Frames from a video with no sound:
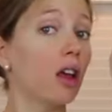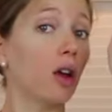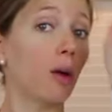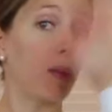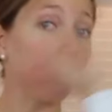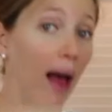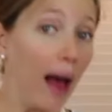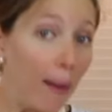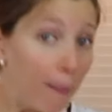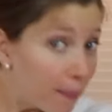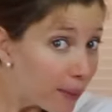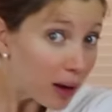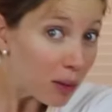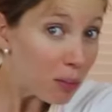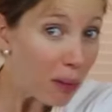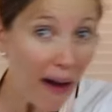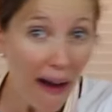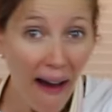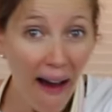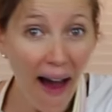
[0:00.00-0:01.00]
your
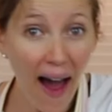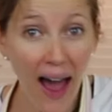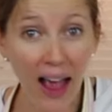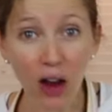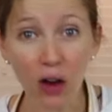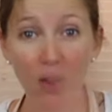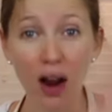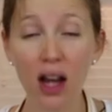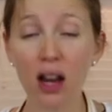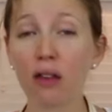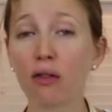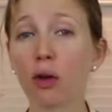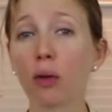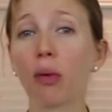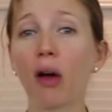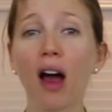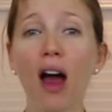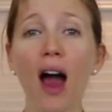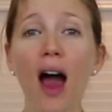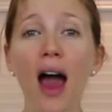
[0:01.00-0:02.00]
pumpkin pie or any of
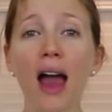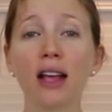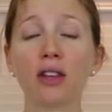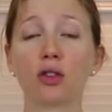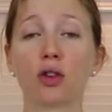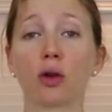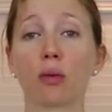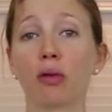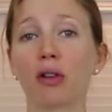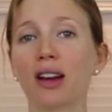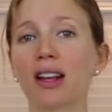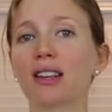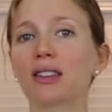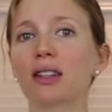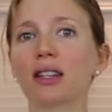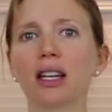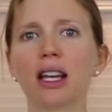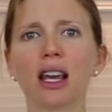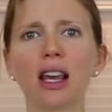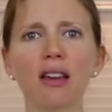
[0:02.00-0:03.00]
your pies or your
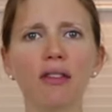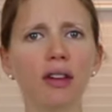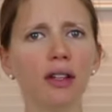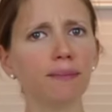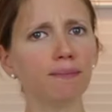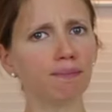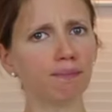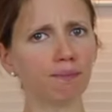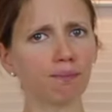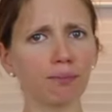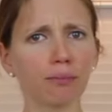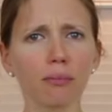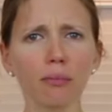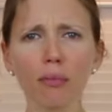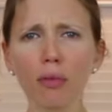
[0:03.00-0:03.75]
puddings and even